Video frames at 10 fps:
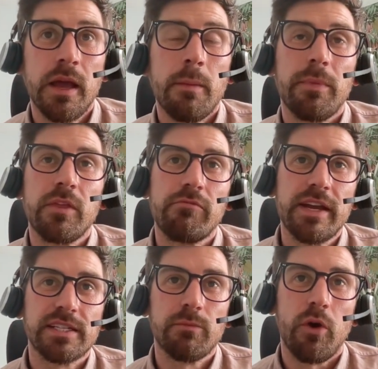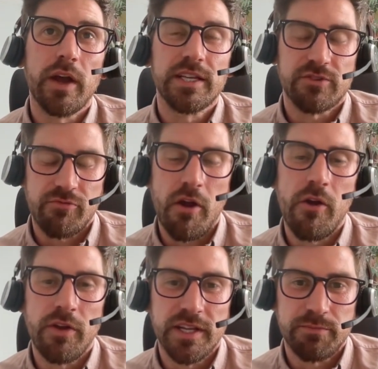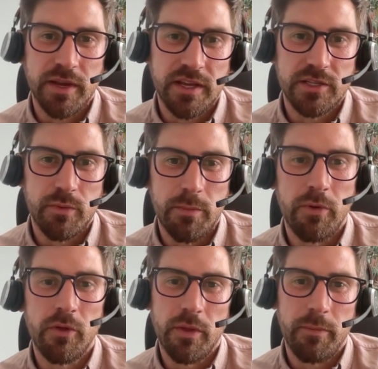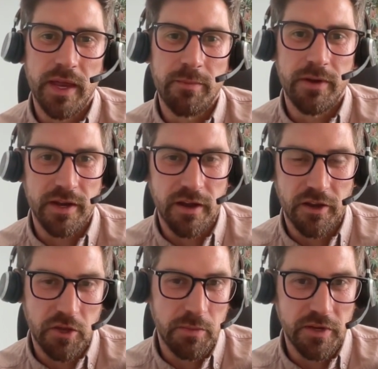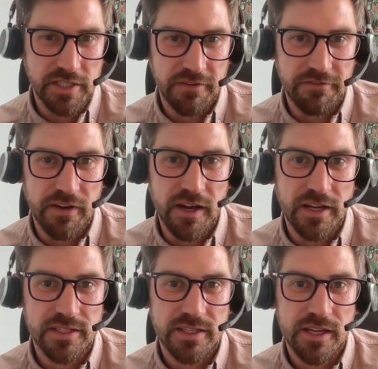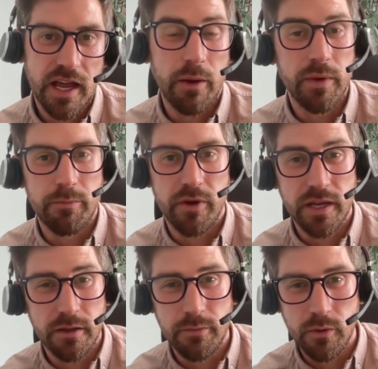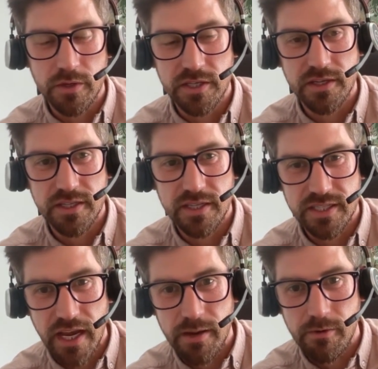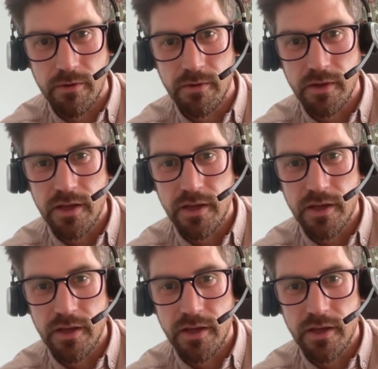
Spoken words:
But the reason why it's grown is because we put the people in our community first, and we bring them also to the table.